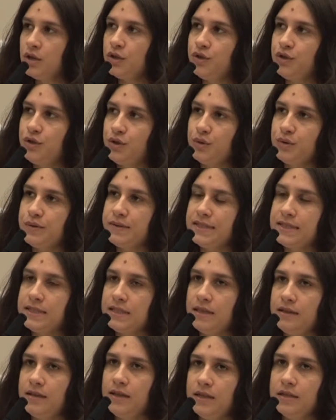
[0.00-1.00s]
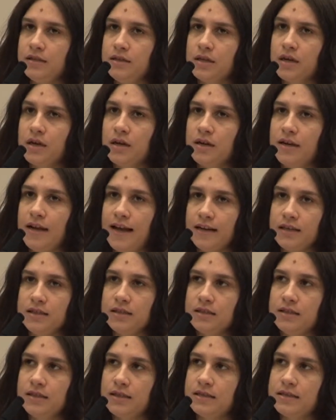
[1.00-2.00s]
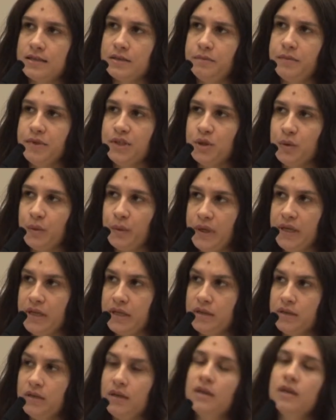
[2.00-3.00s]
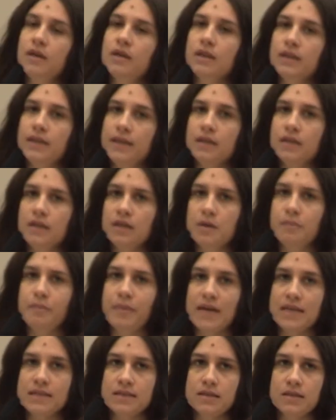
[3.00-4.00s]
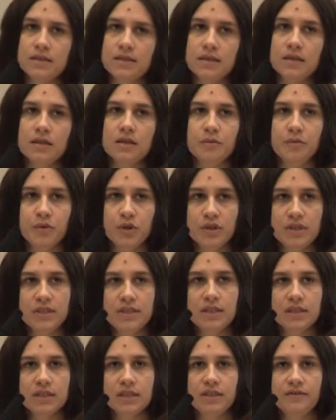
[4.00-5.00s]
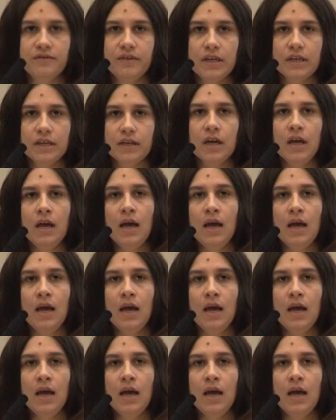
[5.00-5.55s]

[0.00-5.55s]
to see the interconnectedness between legal capacity, community living,